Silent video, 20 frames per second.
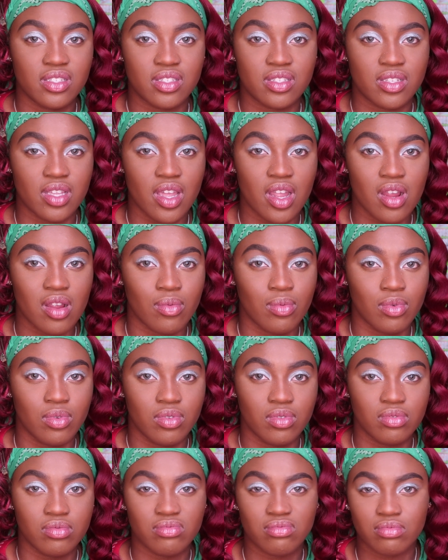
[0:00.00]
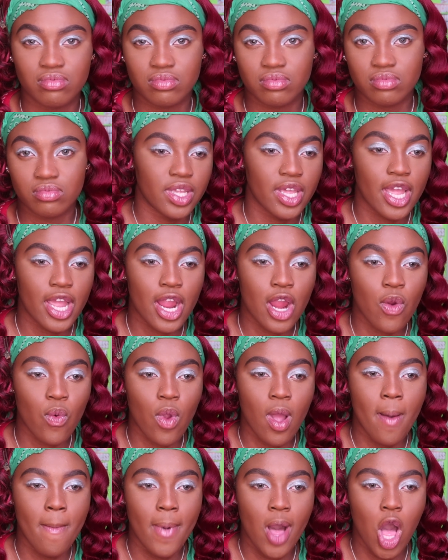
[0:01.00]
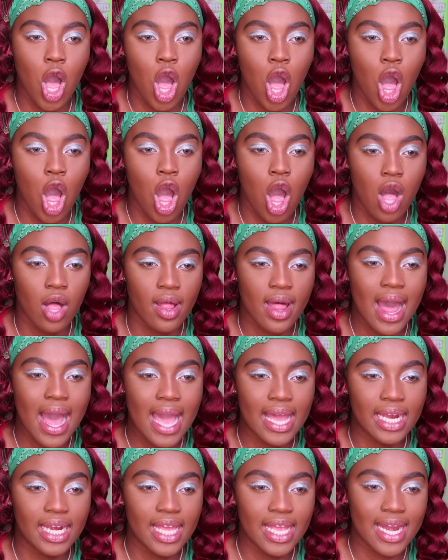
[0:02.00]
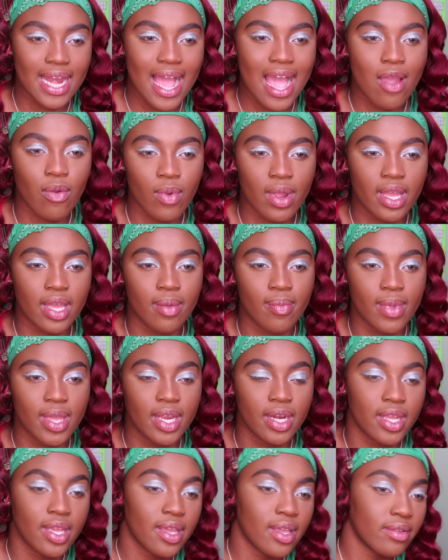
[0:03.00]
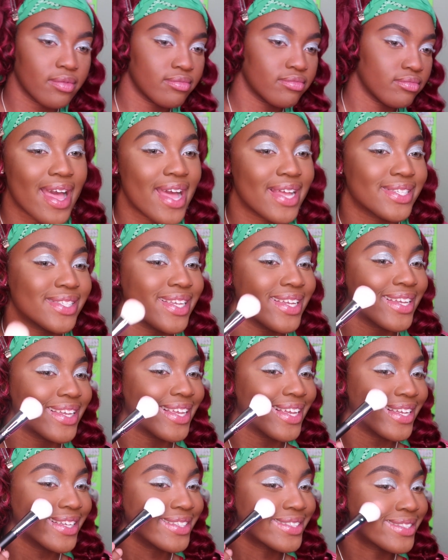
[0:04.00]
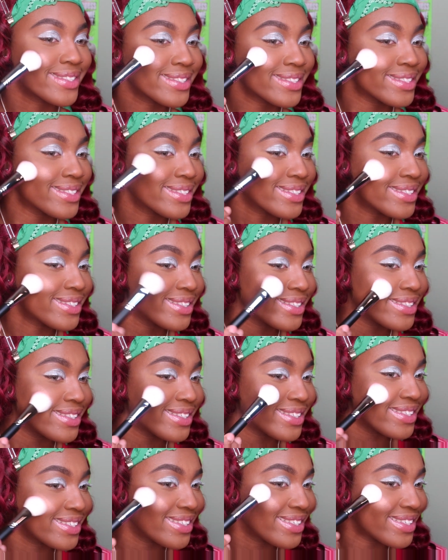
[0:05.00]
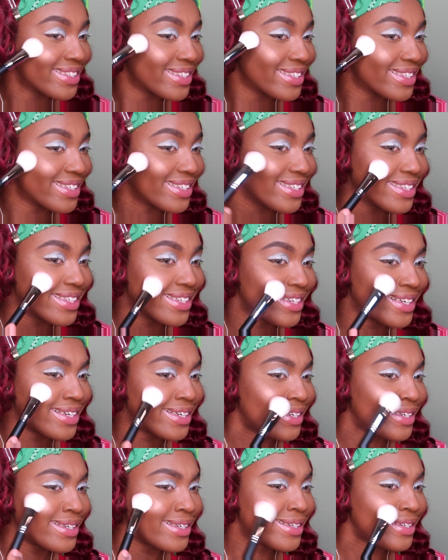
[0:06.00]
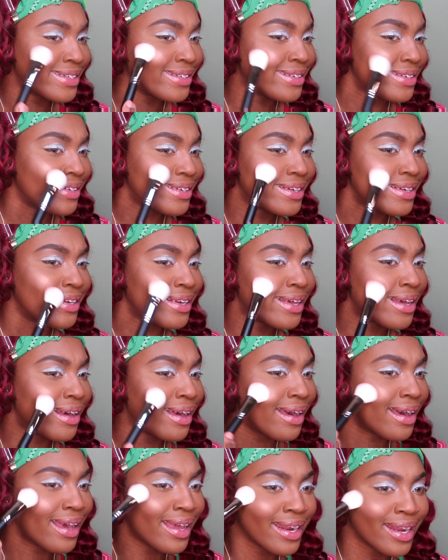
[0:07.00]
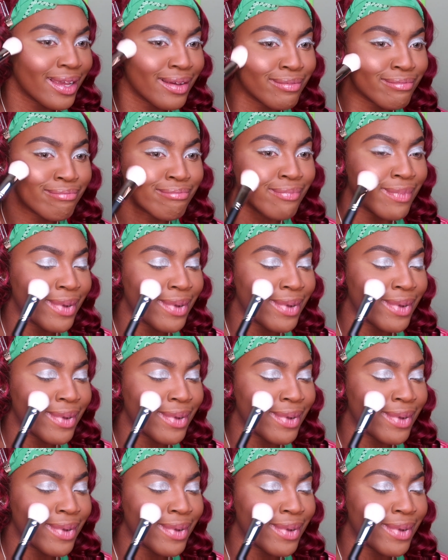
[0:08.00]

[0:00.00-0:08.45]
is terrible. Terrible. Highly not recommended. Guys, Sun Kiss. Oh, Lord have